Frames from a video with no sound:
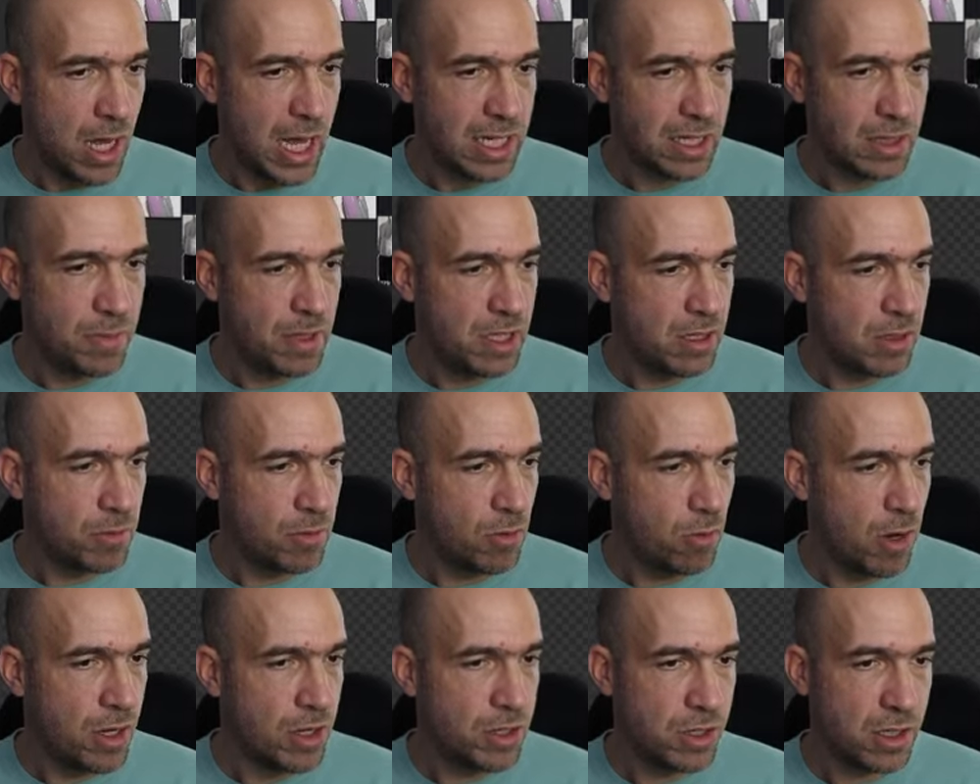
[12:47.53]
Ask me
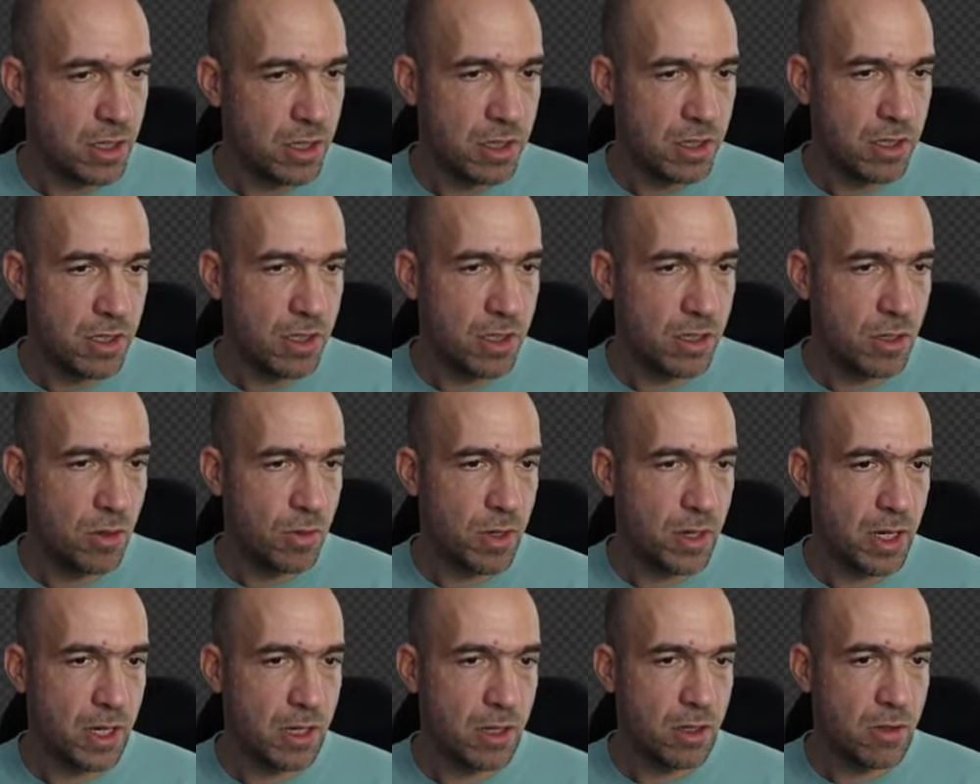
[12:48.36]
some questions so
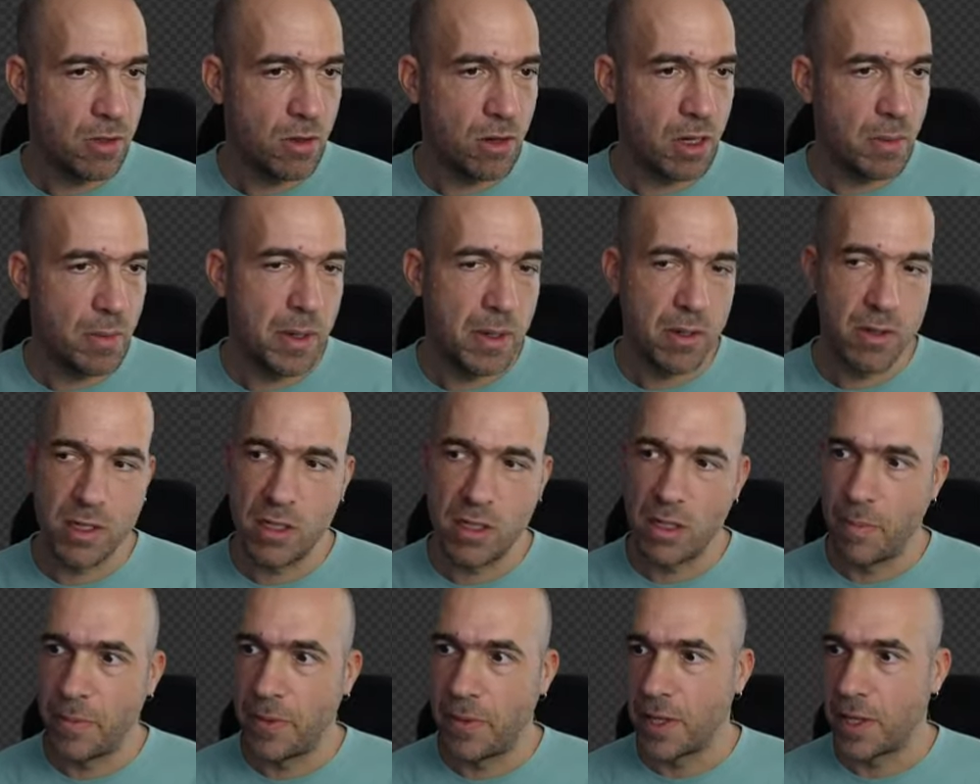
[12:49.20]
we can talk about
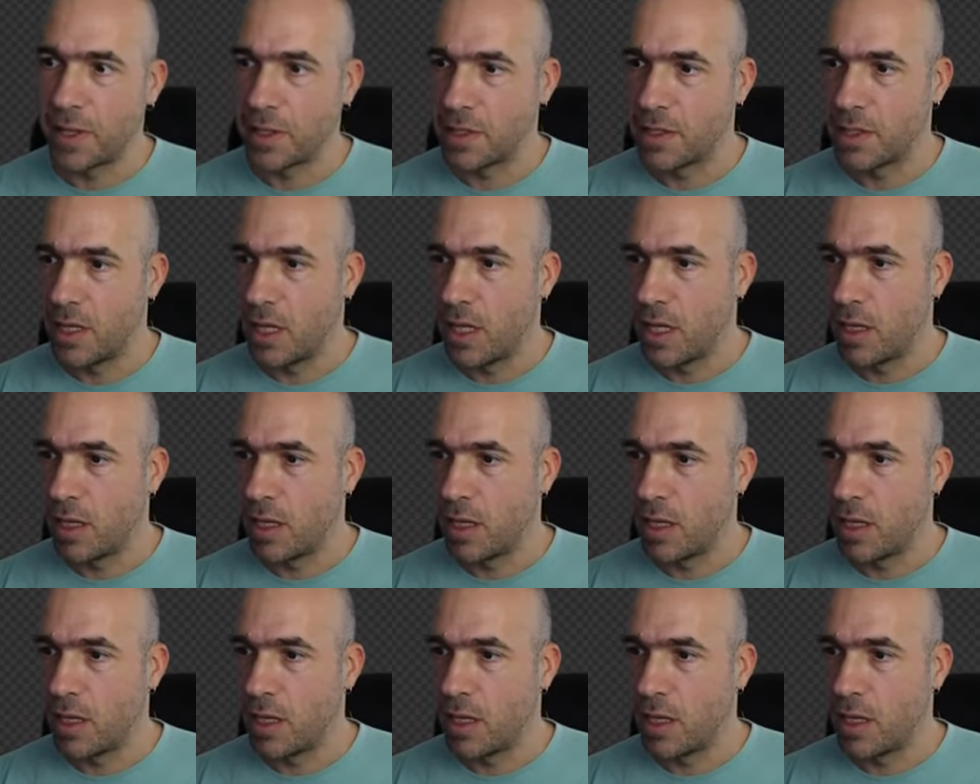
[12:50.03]
some things.